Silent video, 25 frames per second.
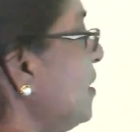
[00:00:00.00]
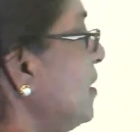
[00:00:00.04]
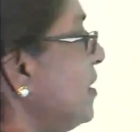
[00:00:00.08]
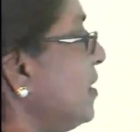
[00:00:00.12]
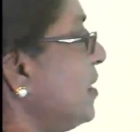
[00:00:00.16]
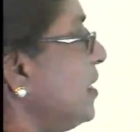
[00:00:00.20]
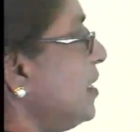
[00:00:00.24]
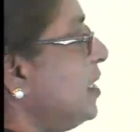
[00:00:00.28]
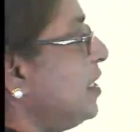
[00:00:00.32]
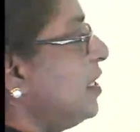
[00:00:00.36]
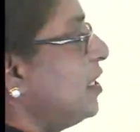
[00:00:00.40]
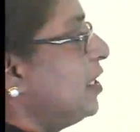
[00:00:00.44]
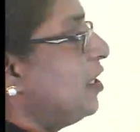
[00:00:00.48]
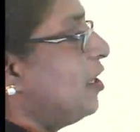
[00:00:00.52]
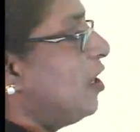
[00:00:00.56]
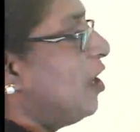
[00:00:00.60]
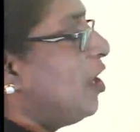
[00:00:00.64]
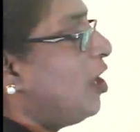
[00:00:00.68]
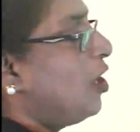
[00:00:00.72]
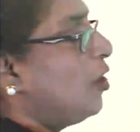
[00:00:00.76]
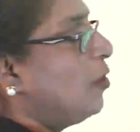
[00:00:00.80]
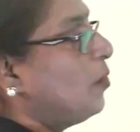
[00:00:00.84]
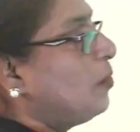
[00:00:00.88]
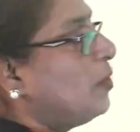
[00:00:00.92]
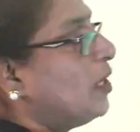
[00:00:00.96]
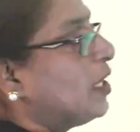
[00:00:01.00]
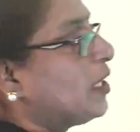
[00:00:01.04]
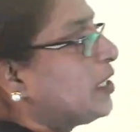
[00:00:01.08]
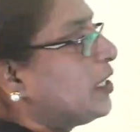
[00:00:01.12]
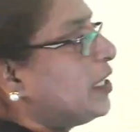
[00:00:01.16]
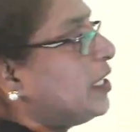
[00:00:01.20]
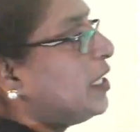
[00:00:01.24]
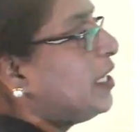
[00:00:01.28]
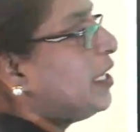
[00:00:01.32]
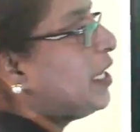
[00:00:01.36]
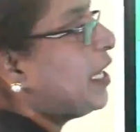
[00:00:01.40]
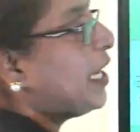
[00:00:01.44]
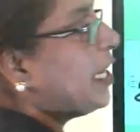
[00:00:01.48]
See here, how
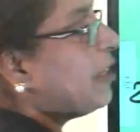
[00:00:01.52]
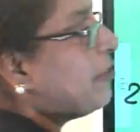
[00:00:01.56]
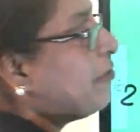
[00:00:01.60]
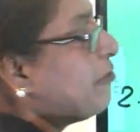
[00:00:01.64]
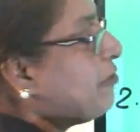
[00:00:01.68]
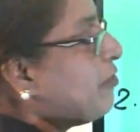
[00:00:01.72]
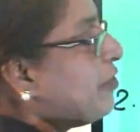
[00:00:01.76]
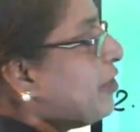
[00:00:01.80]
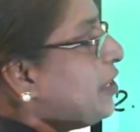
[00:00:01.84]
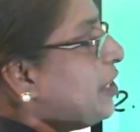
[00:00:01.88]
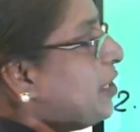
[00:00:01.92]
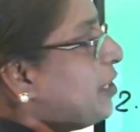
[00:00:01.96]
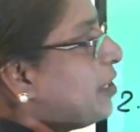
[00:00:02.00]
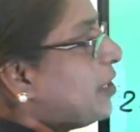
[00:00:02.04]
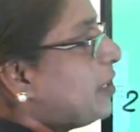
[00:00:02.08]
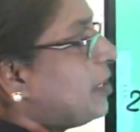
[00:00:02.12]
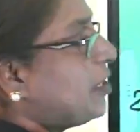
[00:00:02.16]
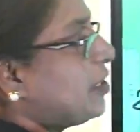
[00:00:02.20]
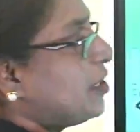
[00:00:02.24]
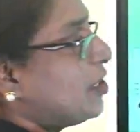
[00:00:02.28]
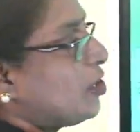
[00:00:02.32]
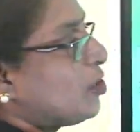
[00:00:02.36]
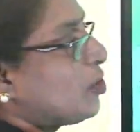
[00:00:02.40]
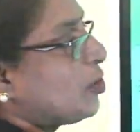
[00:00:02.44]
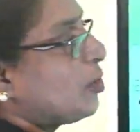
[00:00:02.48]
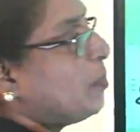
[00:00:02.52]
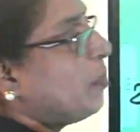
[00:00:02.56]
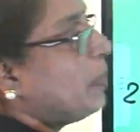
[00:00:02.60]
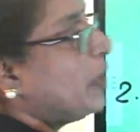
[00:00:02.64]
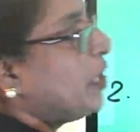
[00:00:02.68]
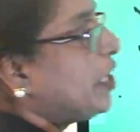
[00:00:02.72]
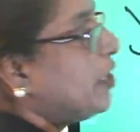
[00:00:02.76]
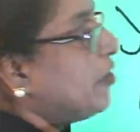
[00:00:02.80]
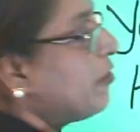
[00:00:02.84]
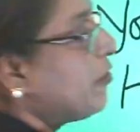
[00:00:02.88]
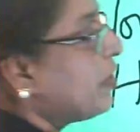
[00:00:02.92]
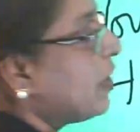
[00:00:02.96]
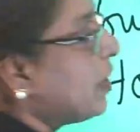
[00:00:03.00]
lucky I feel. So
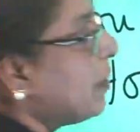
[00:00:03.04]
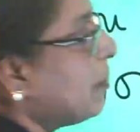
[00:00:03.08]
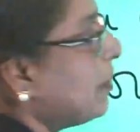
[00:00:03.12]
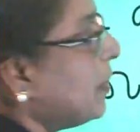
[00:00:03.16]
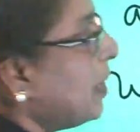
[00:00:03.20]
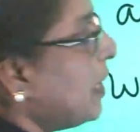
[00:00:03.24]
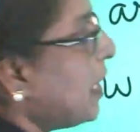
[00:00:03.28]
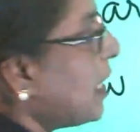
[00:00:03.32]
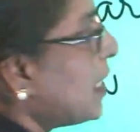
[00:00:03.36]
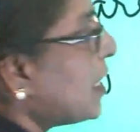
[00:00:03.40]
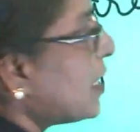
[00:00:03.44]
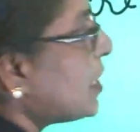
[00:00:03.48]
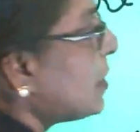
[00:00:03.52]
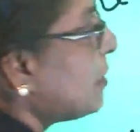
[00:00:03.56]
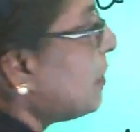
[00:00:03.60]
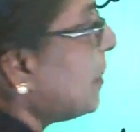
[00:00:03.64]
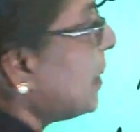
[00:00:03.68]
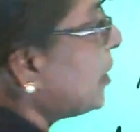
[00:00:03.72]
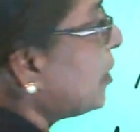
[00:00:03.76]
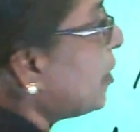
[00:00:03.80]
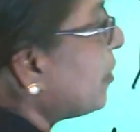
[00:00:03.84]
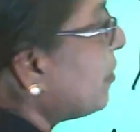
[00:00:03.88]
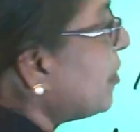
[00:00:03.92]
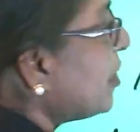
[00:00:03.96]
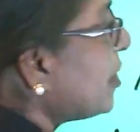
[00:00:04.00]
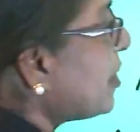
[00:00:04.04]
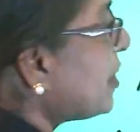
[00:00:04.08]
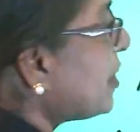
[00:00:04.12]
begin from last part of the